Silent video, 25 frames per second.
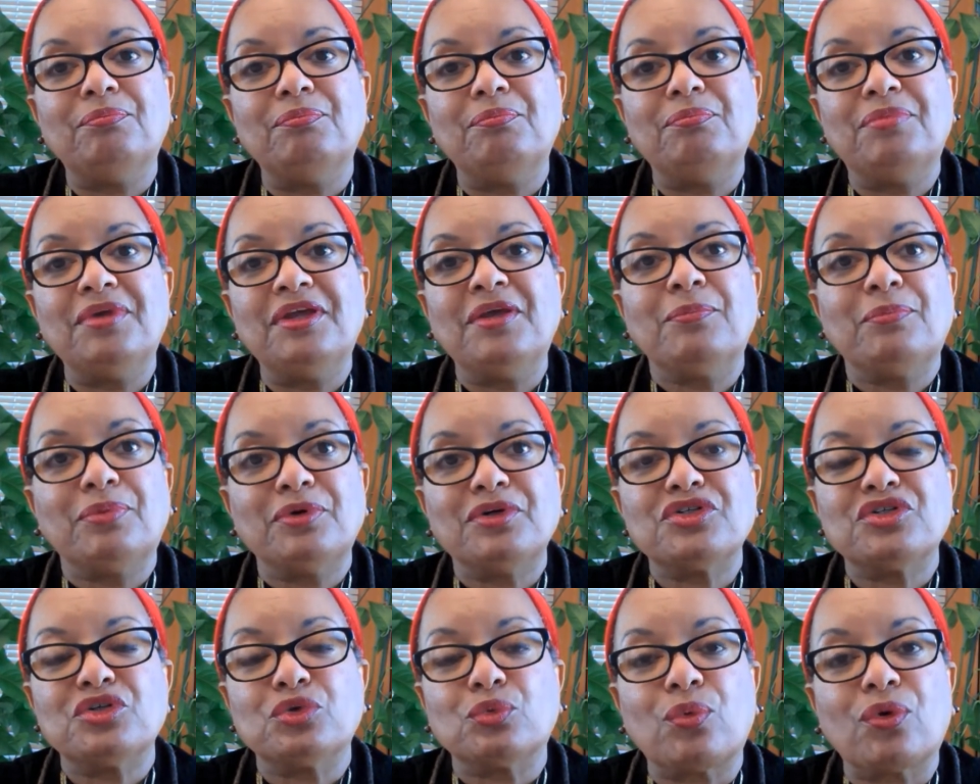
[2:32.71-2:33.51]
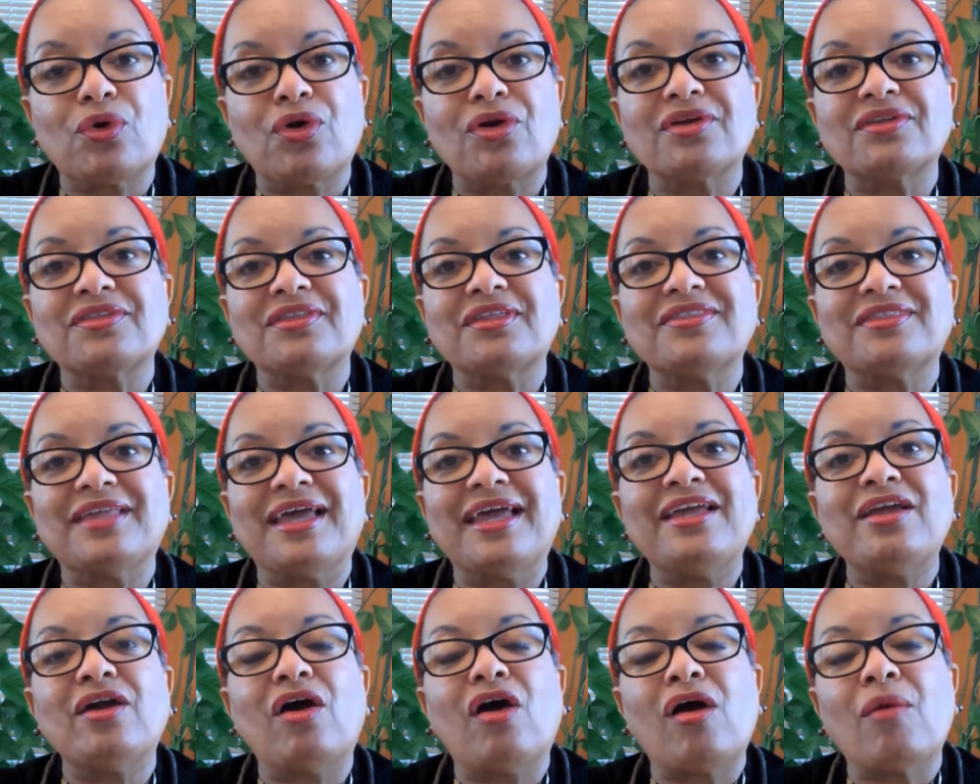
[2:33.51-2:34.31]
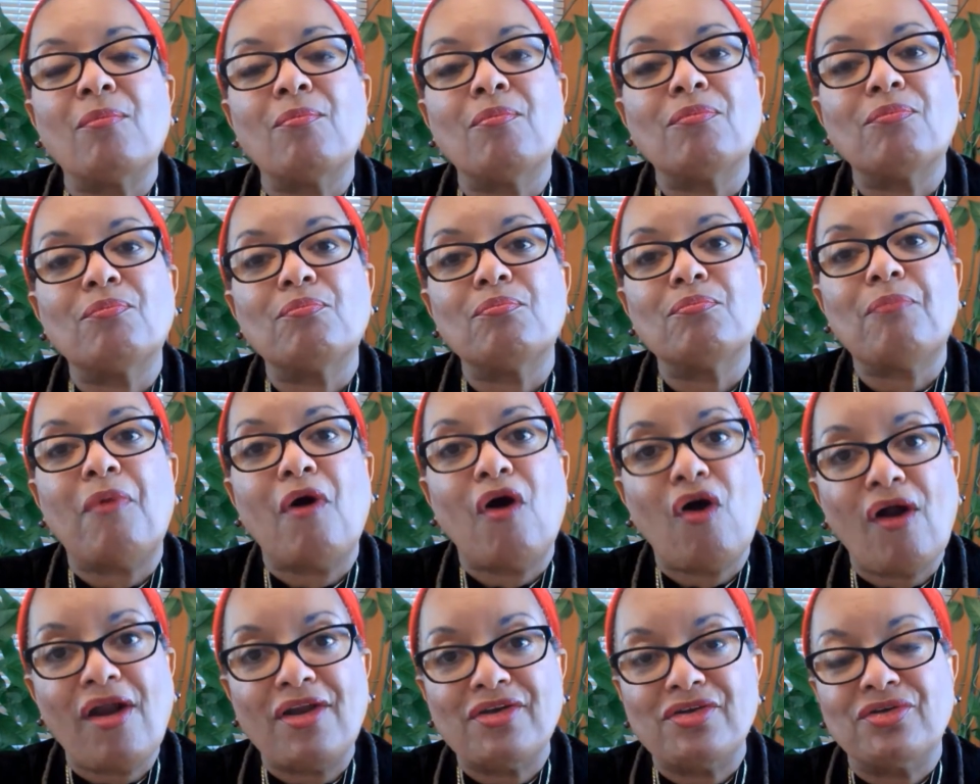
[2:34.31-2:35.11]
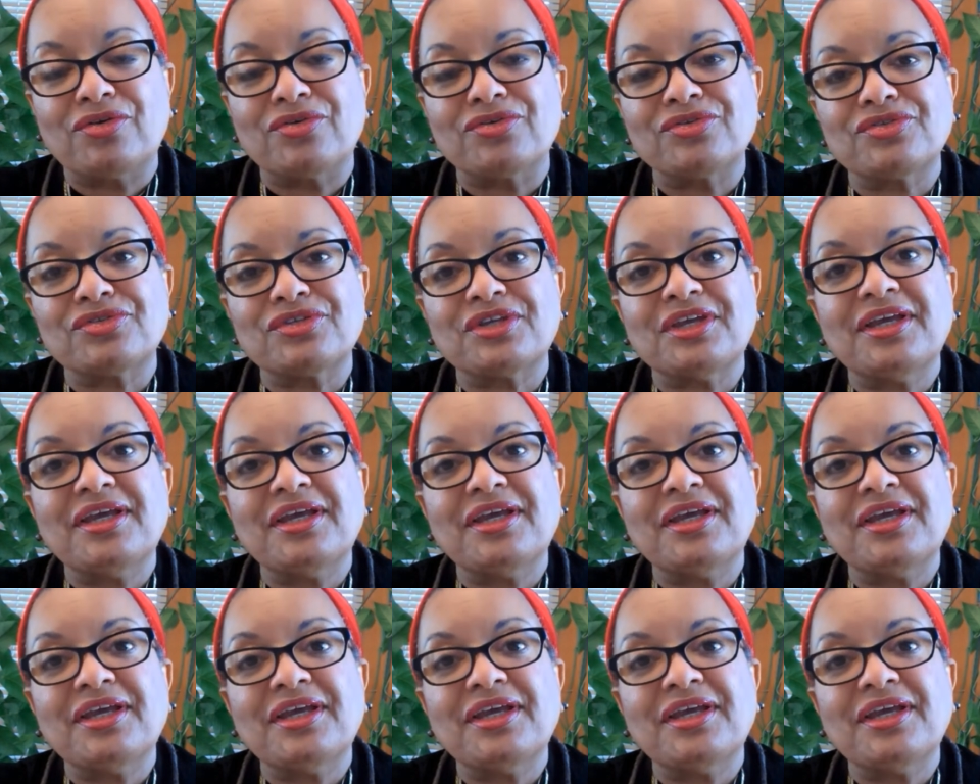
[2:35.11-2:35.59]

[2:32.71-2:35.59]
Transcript: being put to work, that they are partners